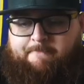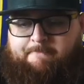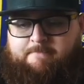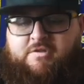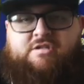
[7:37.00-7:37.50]

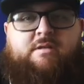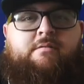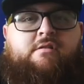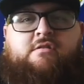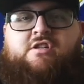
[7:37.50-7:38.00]
Just the,
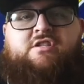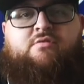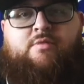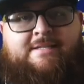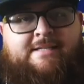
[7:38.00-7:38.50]
the, just the
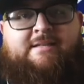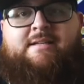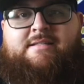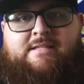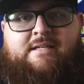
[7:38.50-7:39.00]

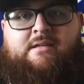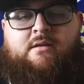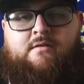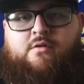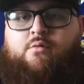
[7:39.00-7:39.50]
resiliency.
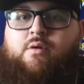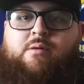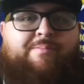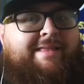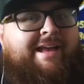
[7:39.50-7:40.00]
They were
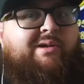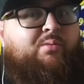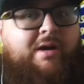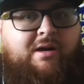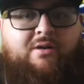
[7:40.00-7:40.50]
not playing
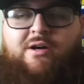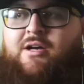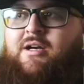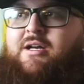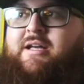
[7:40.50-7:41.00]
well
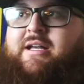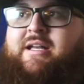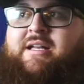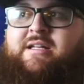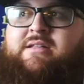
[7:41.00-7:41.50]

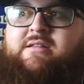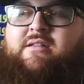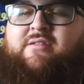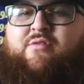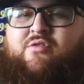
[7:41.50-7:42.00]
in the
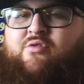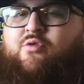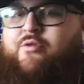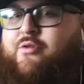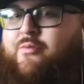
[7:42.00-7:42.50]
third
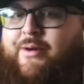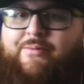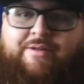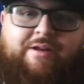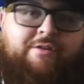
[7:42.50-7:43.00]
quarter
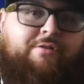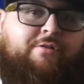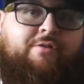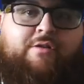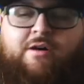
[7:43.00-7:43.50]
around
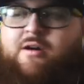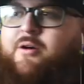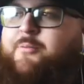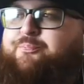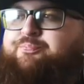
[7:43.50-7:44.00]
there.
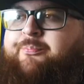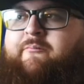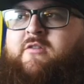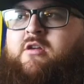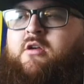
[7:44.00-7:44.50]
Um,
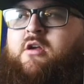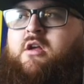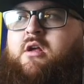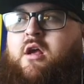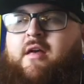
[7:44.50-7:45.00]

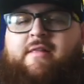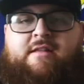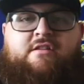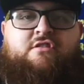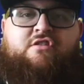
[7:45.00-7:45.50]
and
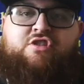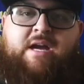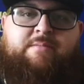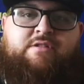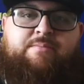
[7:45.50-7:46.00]
then their
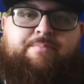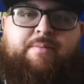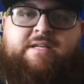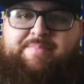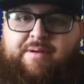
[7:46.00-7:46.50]
championship
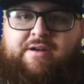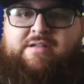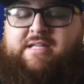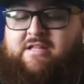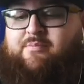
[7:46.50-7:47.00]

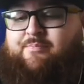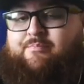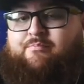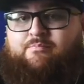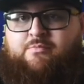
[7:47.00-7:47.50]
experience and their
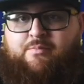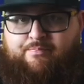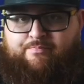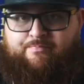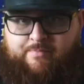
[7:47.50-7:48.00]
their
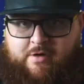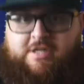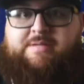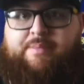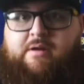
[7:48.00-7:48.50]
their
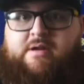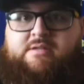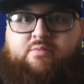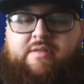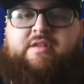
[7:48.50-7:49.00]
experience
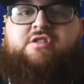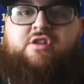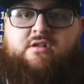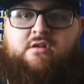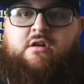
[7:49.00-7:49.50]
with each
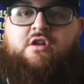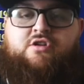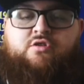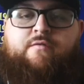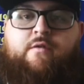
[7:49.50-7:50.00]
other
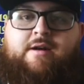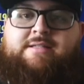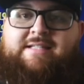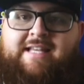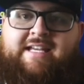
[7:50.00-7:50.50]
so far as
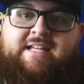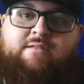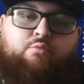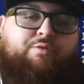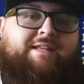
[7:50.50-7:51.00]
clicking
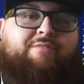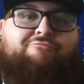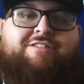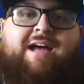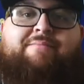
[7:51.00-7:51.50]
when they
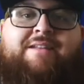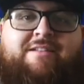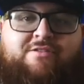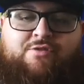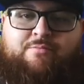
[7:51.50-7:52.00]
time
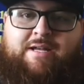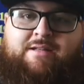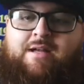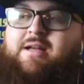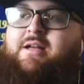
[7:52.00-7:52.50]
needed to, man.
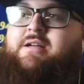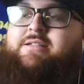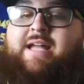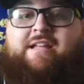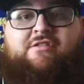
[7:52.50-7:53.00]

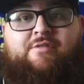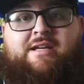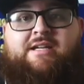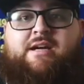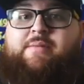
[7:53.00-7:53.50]
Danny
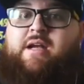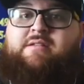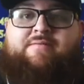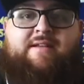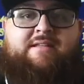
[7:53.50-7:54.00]
Green coming out
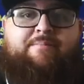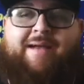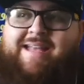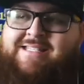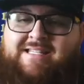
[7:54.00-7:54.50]
deflecting
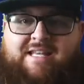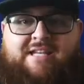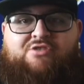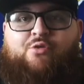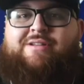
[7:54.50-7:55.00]
passing lane,
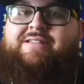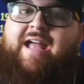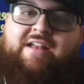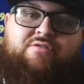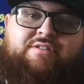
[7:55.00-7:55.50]
Troy
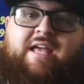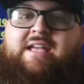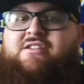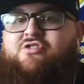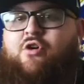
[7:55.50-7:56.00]
Daniels
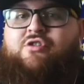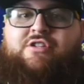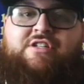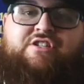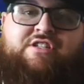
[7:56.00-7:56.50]
taking
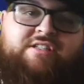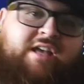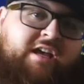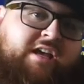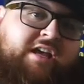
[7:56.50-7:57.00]
charges. It's just
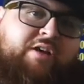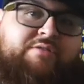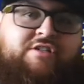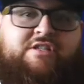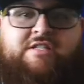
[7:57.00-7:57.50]
it was
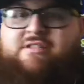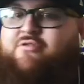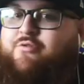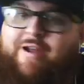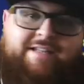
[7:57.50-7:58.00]
just a
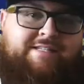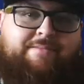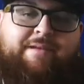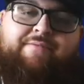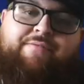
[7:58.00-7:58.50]
great team
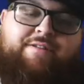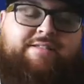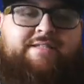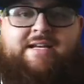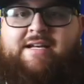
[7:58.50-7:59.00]
effort in the
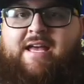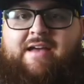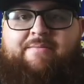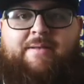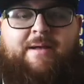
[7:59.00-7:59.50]
second
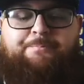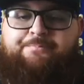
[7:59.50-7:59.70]
half, man.